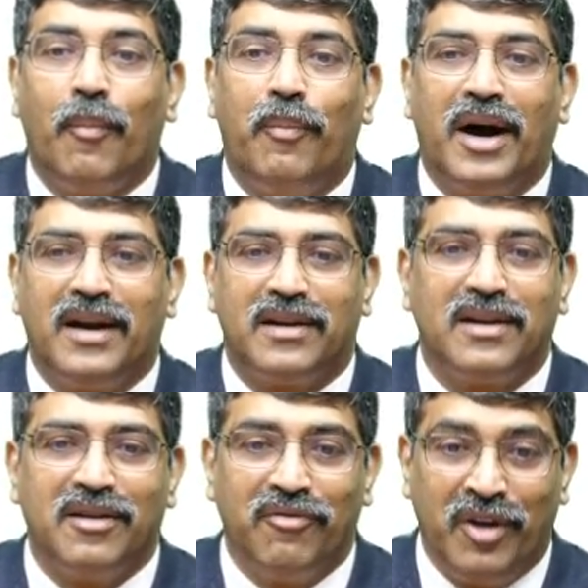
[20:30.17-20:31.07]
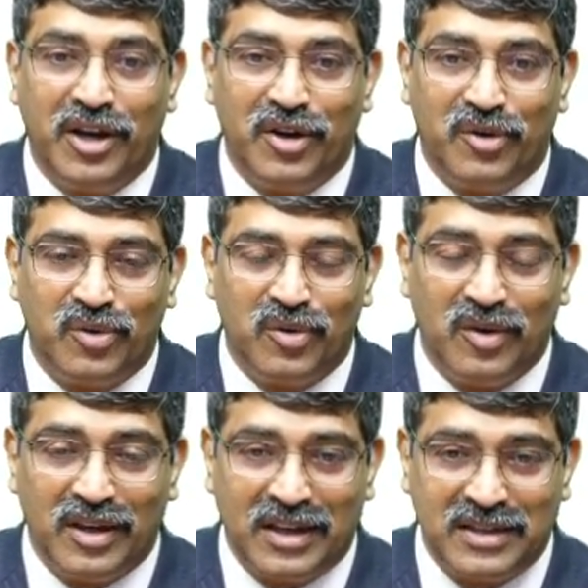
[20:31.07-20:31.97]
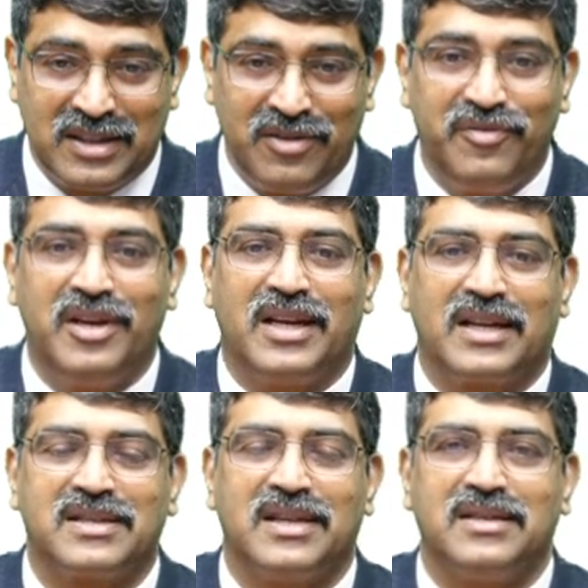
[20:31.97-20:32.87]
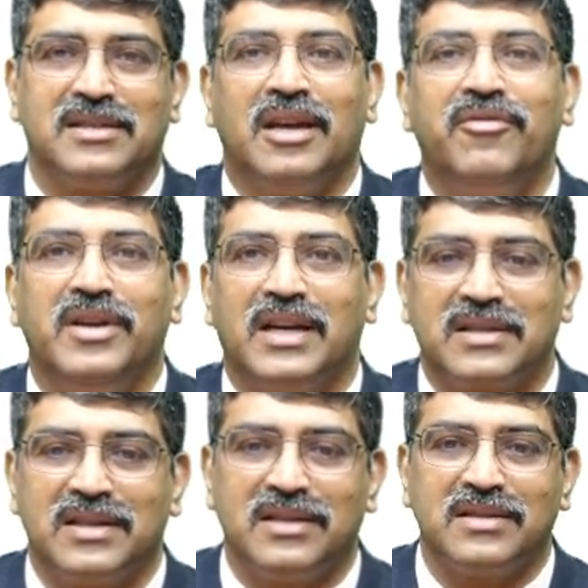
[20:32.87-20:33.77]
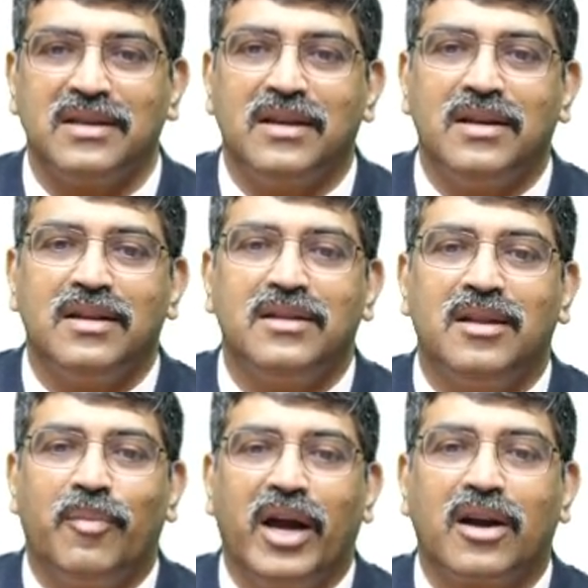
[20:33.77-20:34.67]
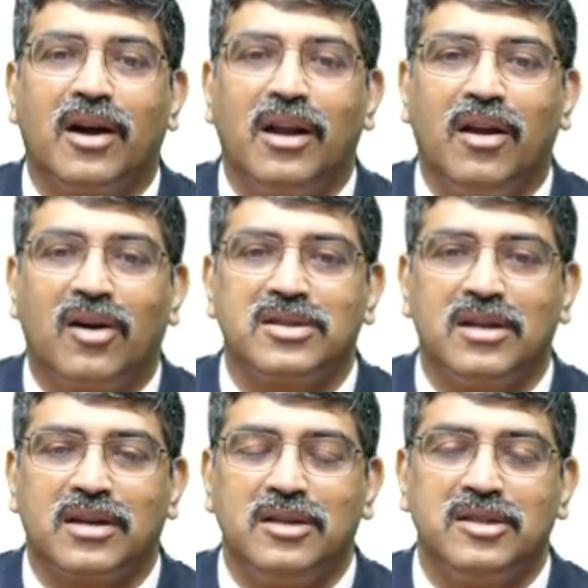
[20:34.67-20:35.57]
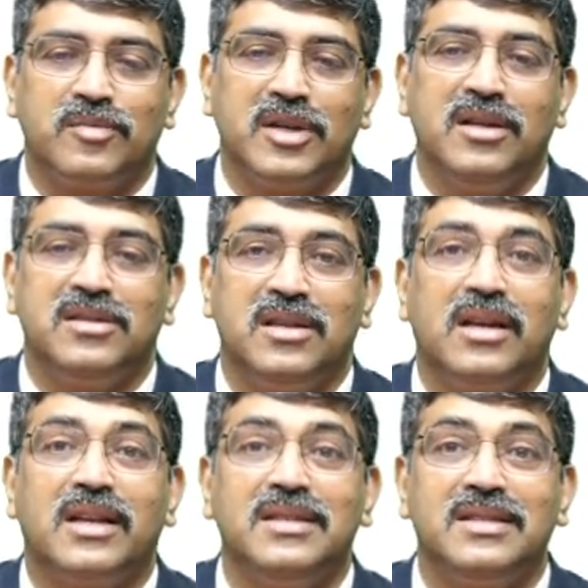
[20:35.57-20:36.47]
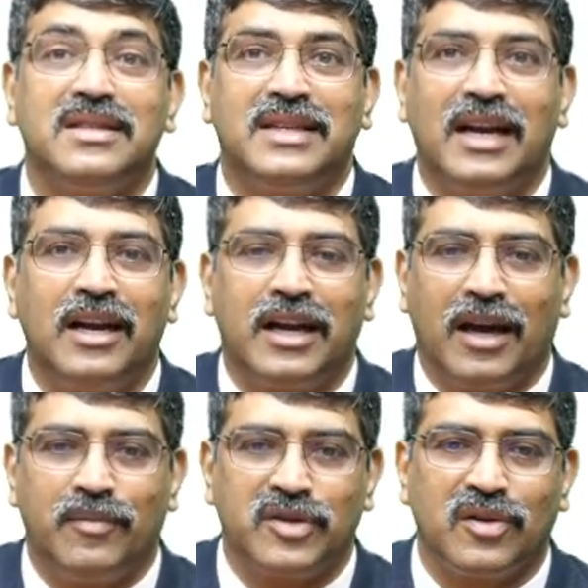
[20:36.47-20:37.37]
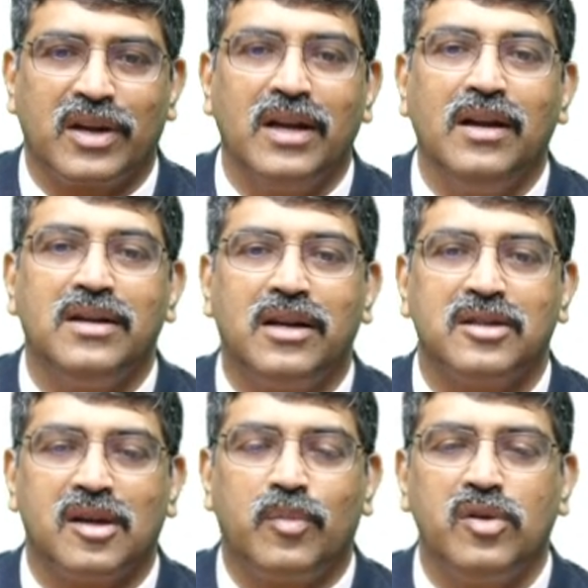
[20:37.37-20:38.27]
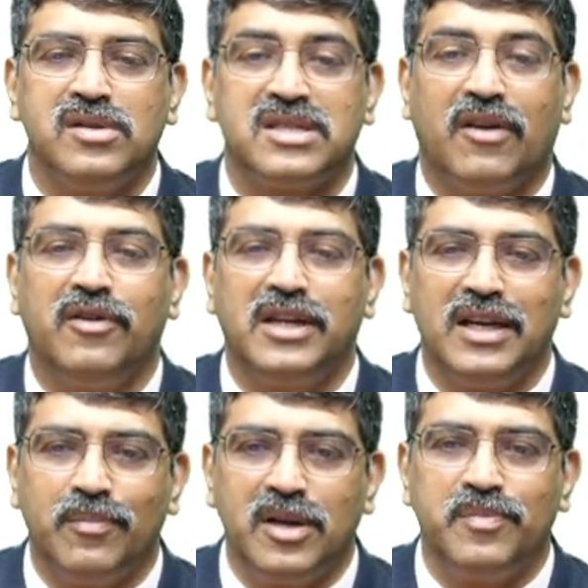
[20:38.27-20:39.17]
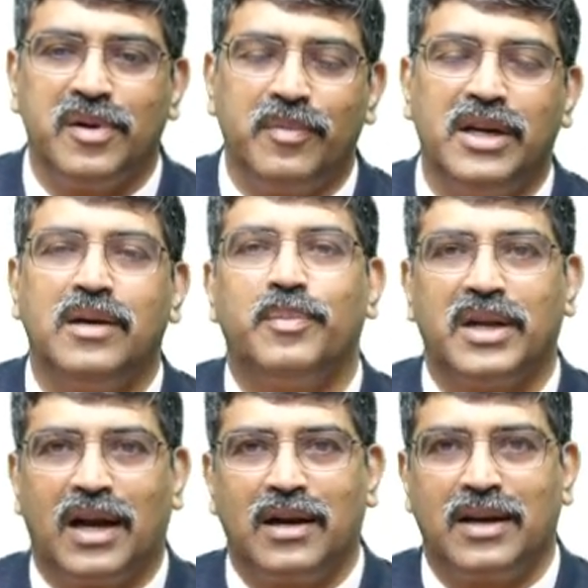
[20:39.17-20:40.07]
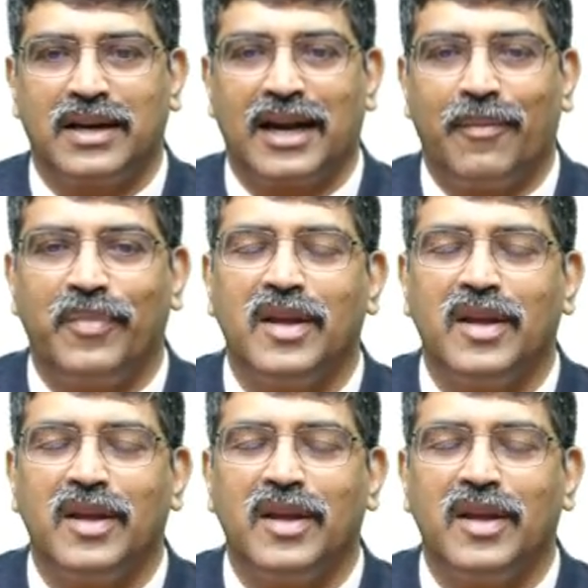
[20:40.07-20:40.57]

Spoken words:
But when you do severe exercise, heavy exercise, the myocardial oxygen consumption is increased 10 times. Okay. It is about 70 ml per minute per 100 gram.